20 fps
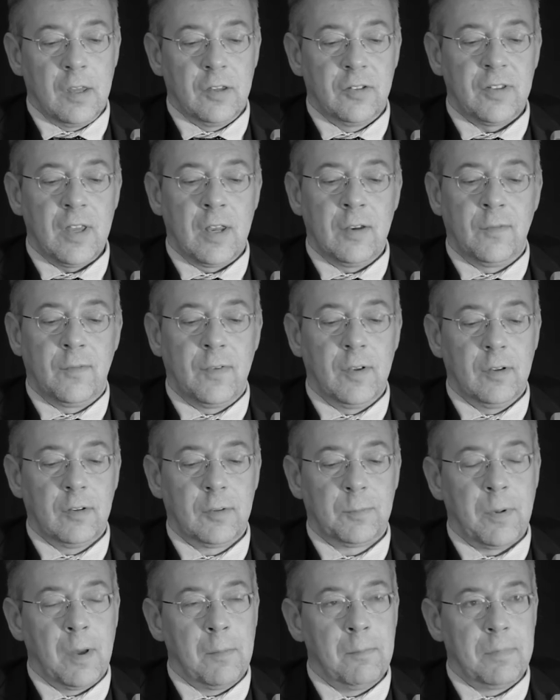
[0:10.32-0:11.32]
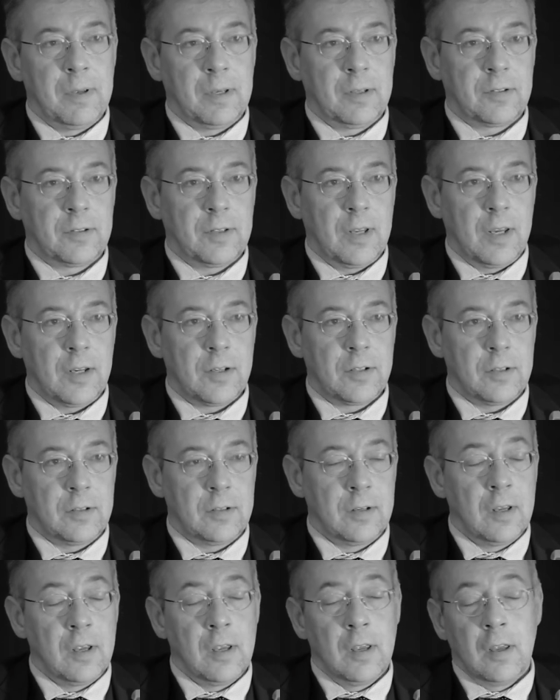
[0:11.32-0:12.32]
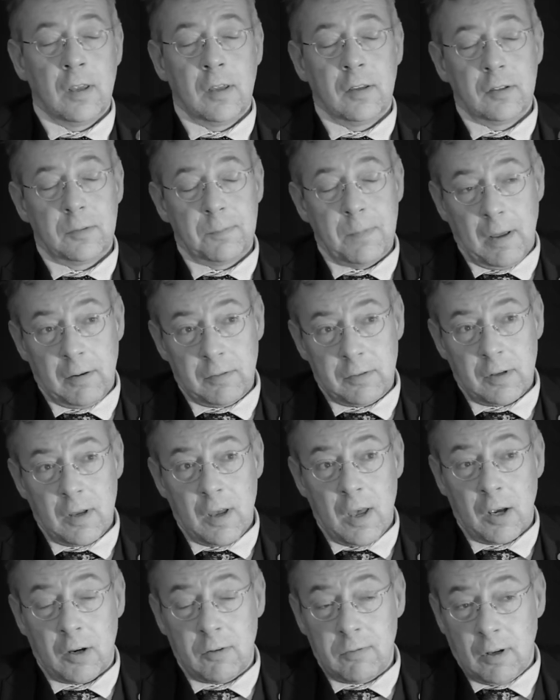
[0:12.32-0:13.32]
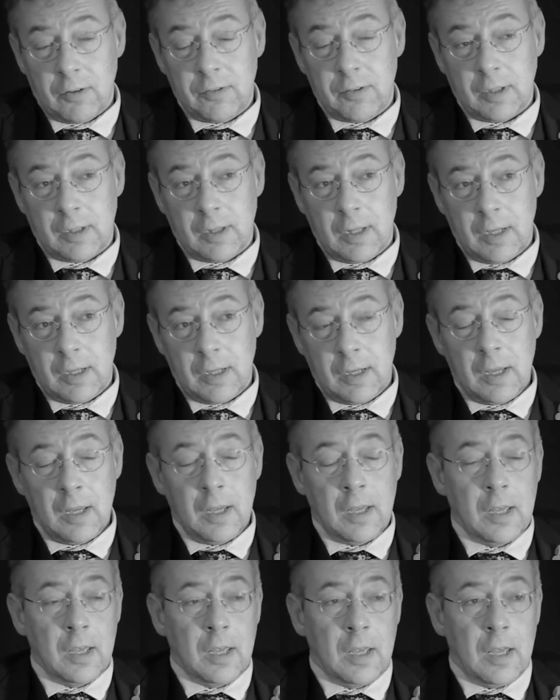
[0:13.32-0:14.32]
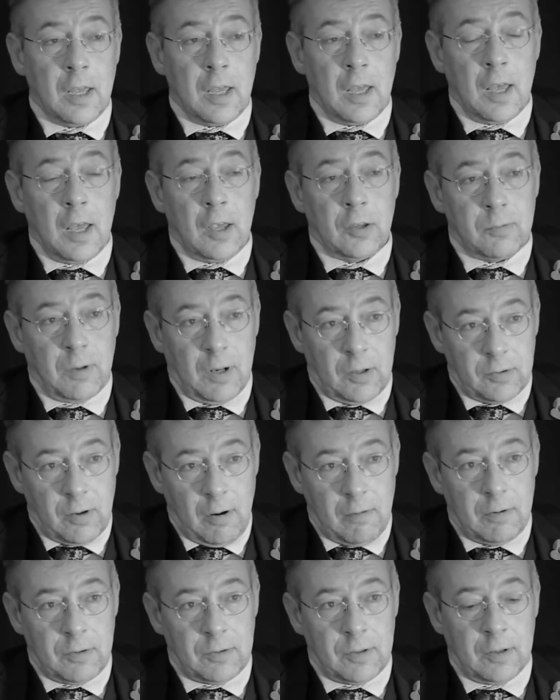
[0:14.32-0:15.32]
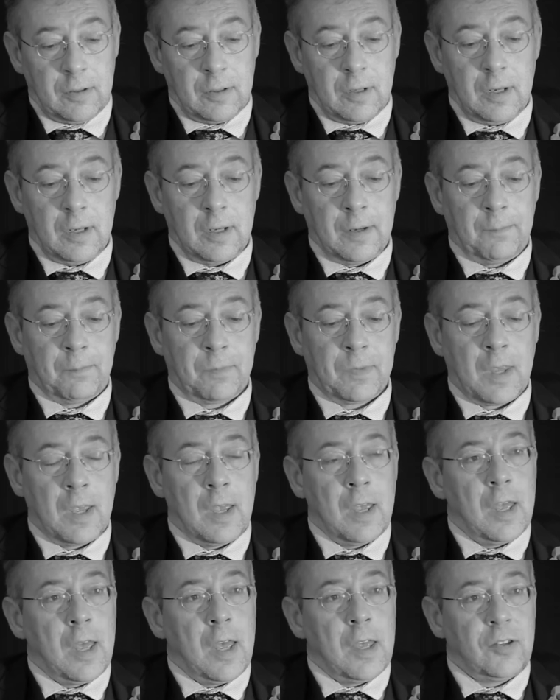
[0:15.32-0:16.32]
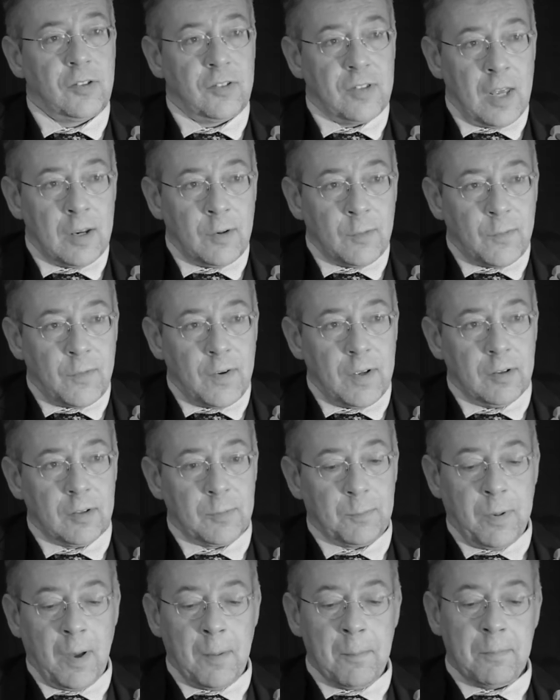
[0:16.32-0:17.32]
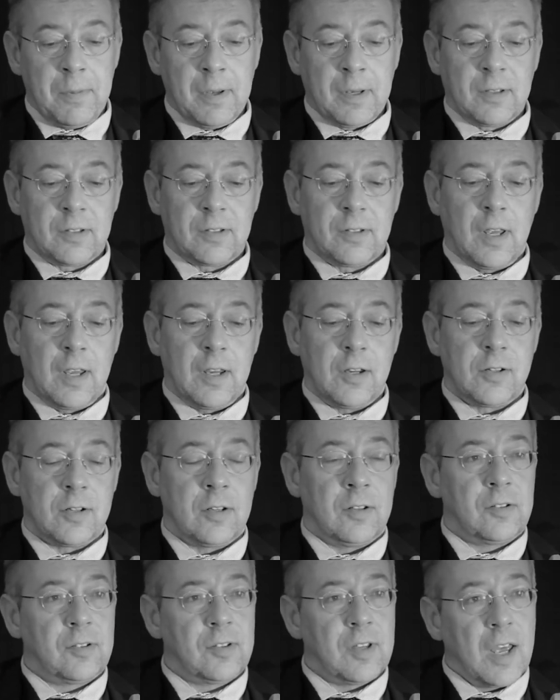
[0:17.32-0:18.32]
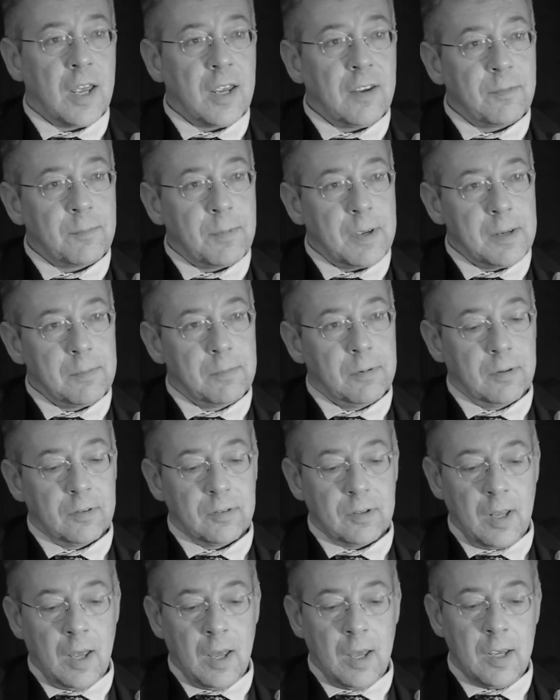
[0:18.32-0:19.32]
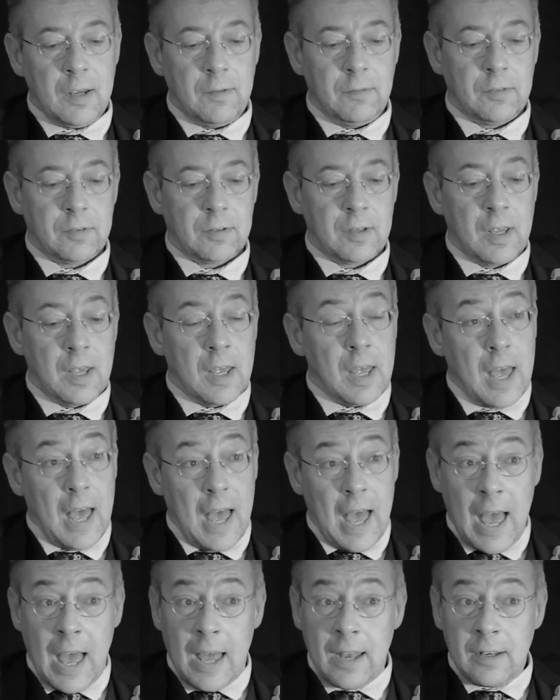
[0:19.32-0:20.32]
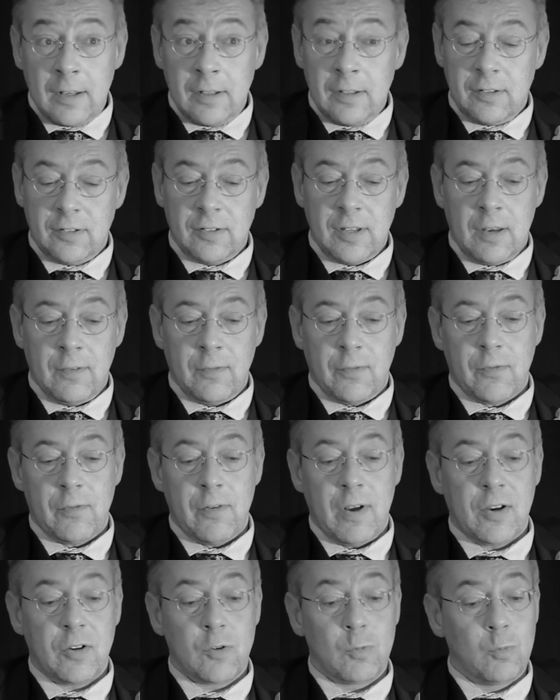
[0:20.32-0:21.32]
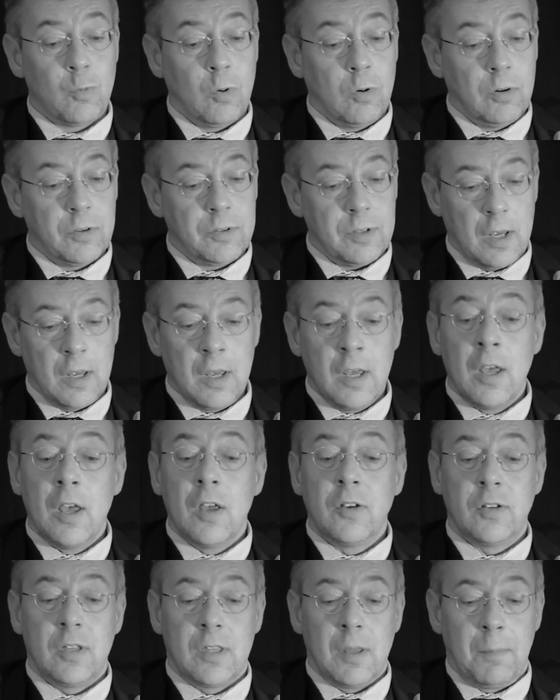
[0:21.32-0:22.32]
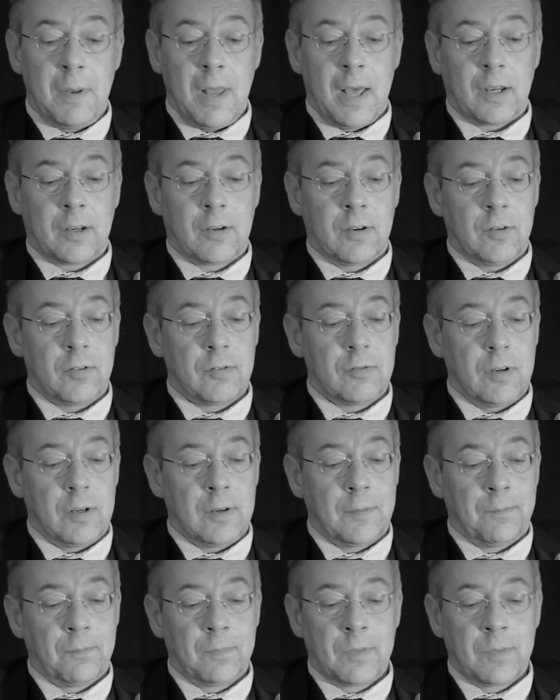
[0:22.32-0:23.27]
Sandfields Pumping Station, spelt acrostically as well as horizontally. Sandfields Pumping Station saved people's lives and sent fresh water to the Black Country.